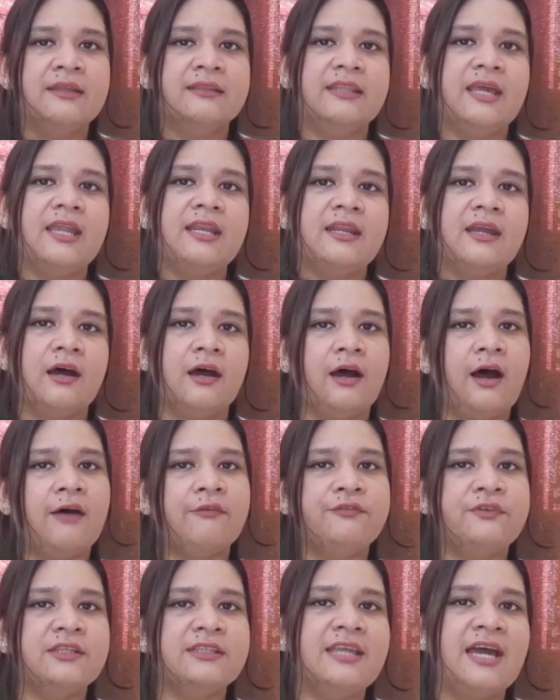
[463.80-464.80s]
Then
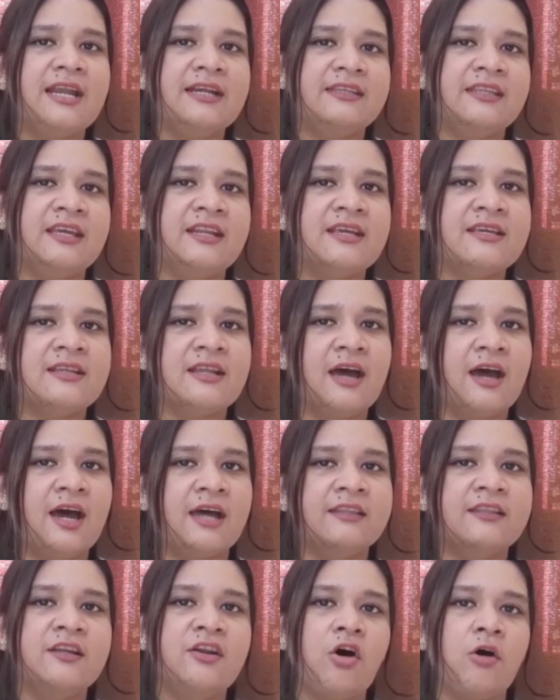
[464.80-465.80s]
after that, there are
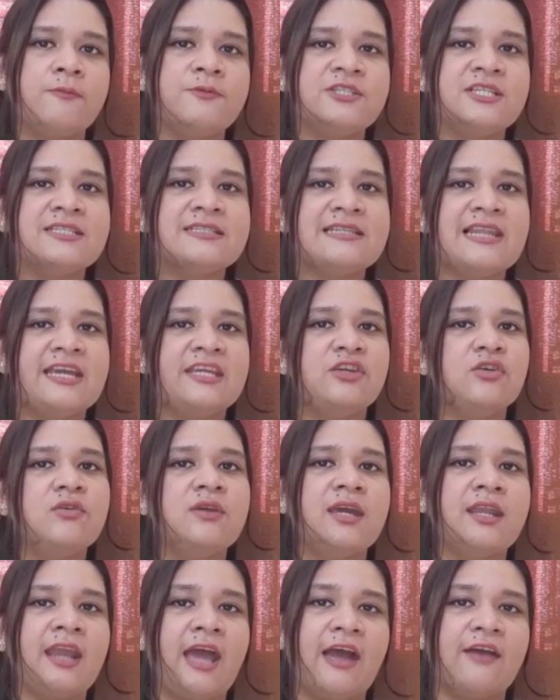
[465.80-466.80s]
other options like you
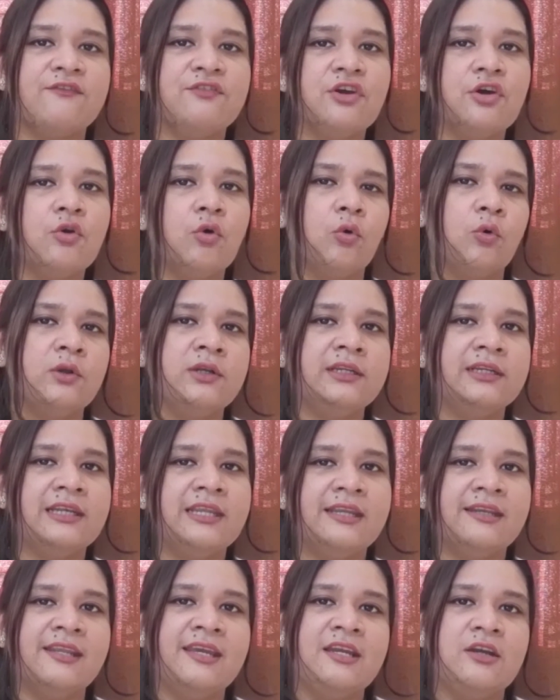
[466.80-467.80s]
can have your own
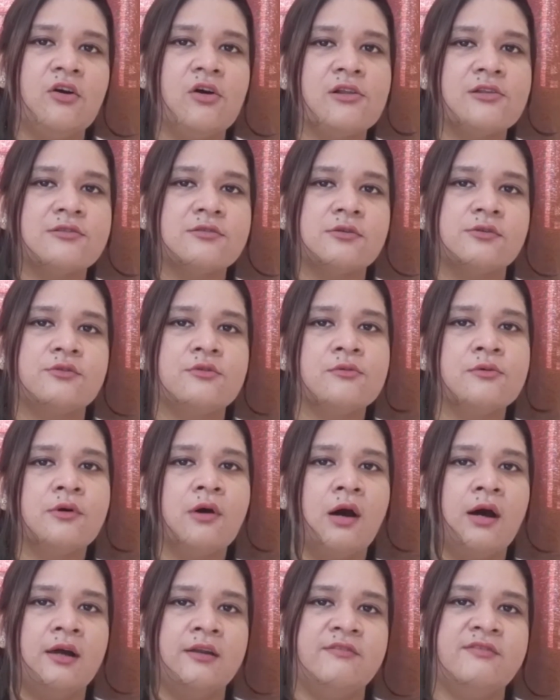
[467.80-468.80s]
clinic also
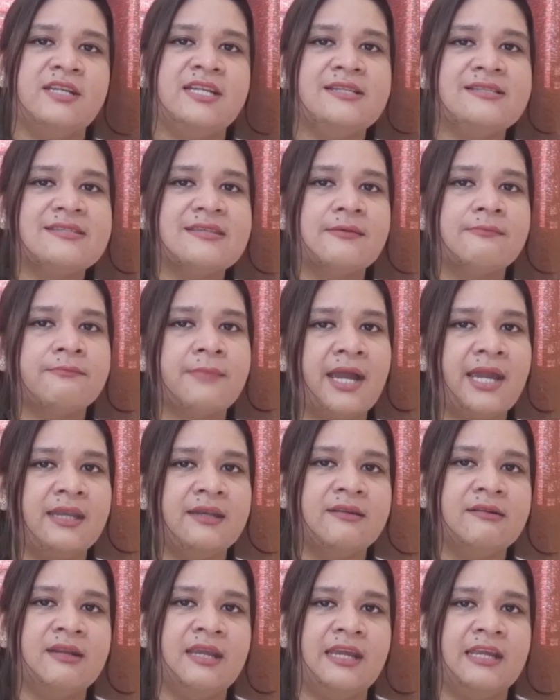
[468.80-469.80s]
to treat some
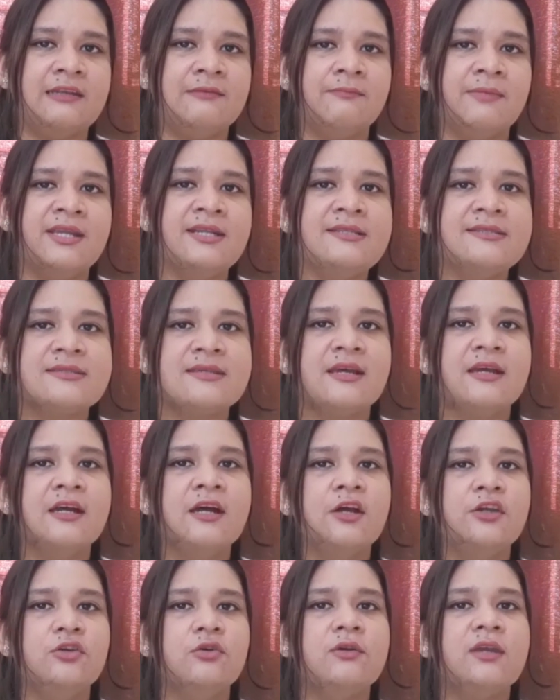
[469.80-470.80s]
minor ailments.
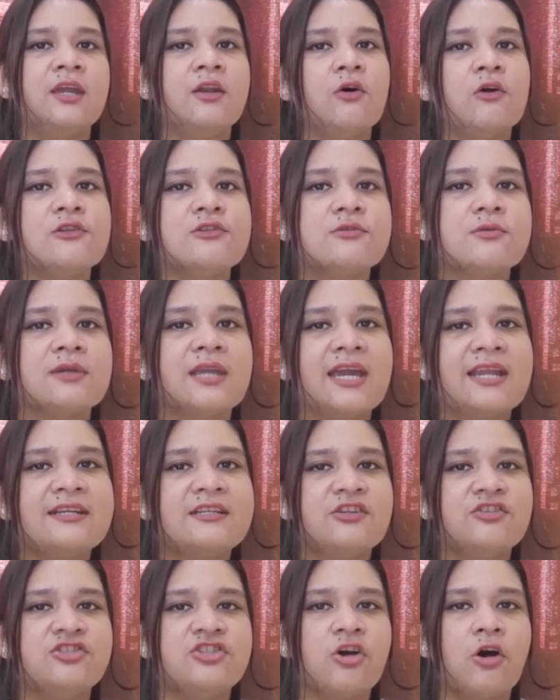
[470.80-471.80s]
You can also
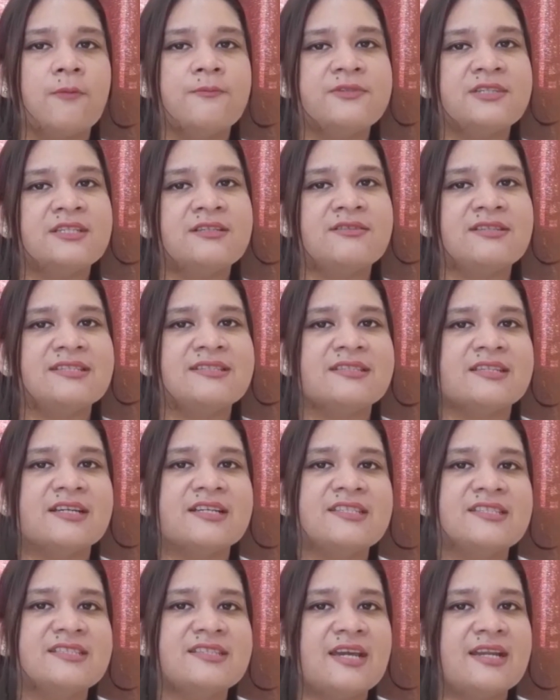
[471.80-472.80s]
get jobs in
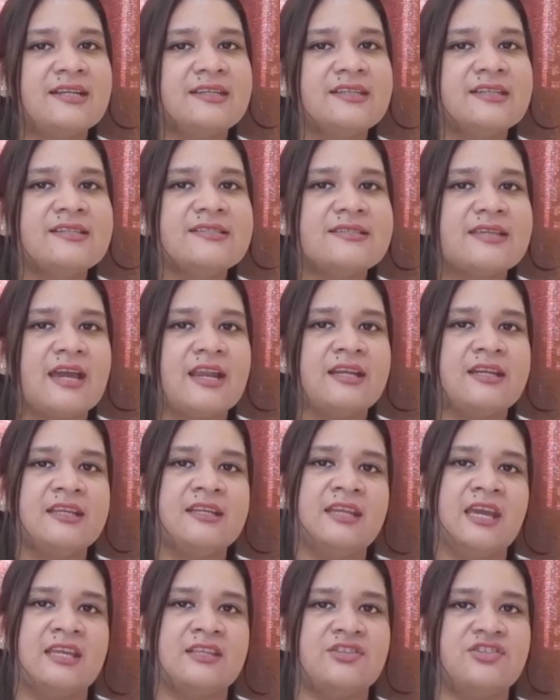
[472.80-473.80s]
research centers and
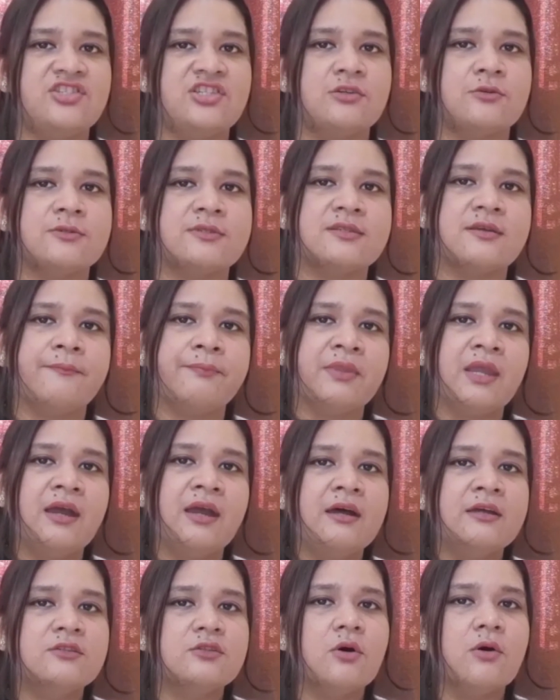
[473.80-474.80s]
in NGOs.
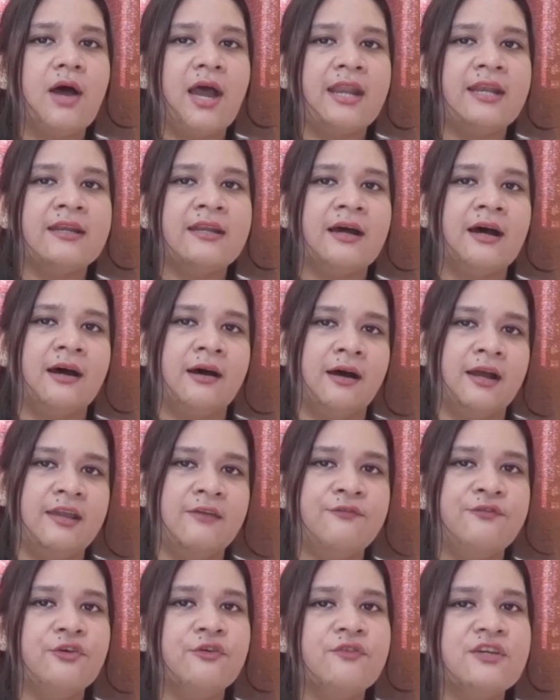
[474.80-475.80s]
So, and
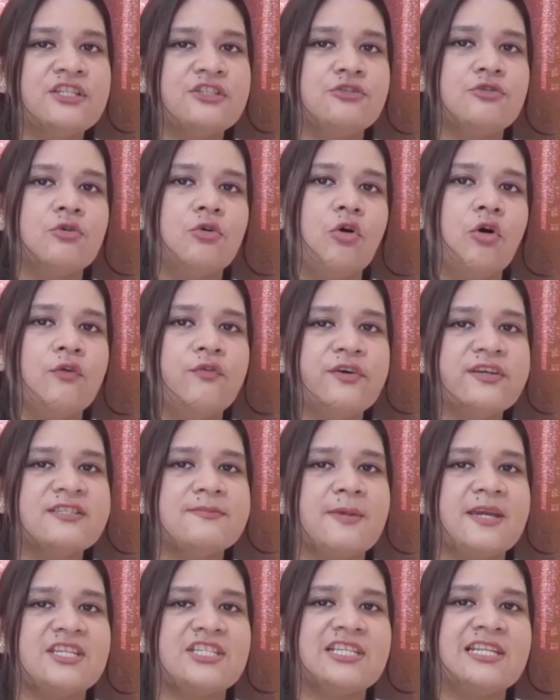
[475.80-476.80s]
if you wish to go for
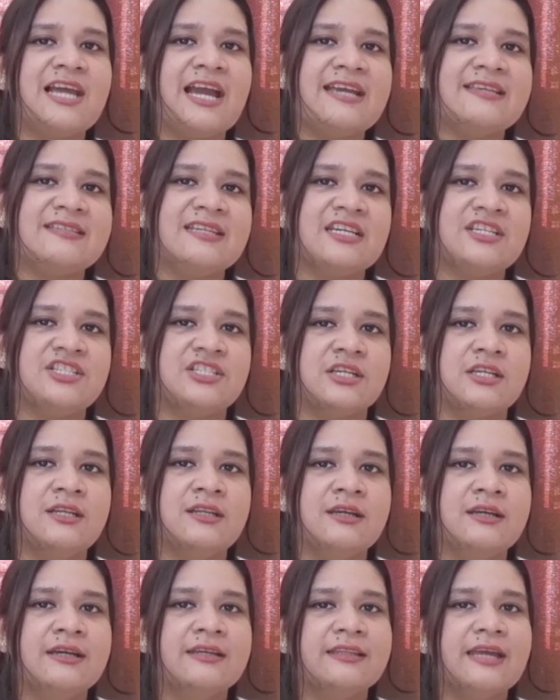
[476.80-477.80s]

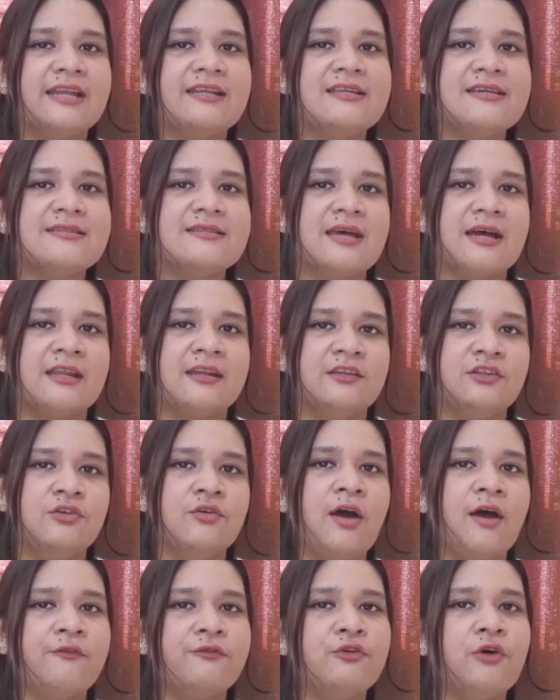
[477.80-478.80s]
specialization, that is,
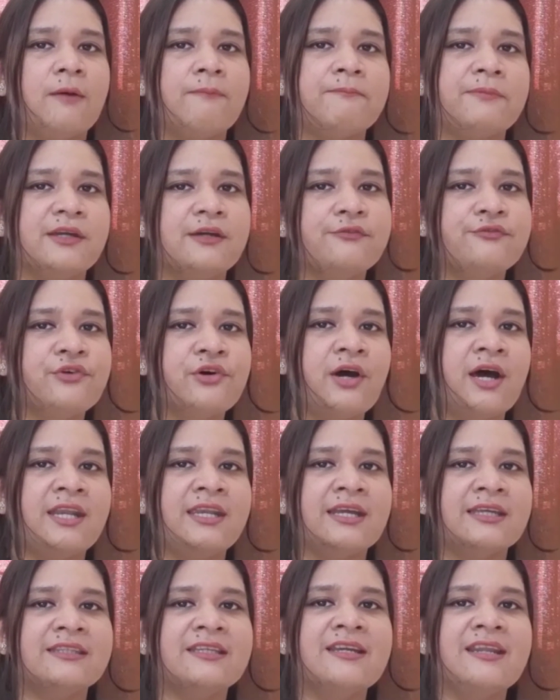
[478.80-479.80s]
you have to appear for
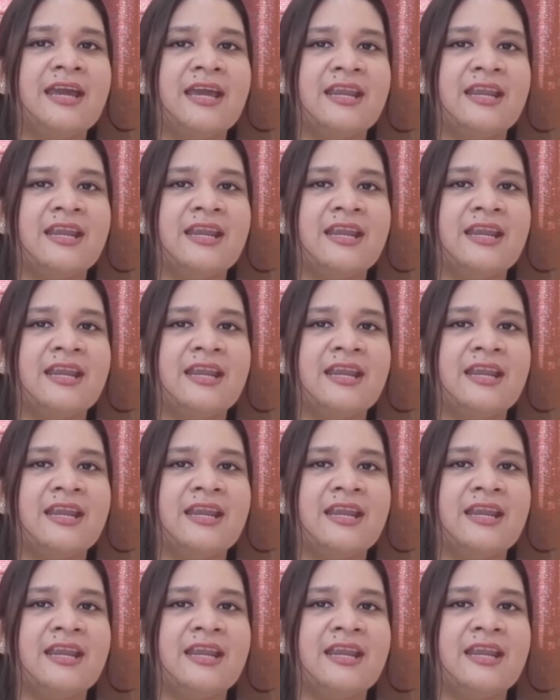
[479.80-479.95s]
another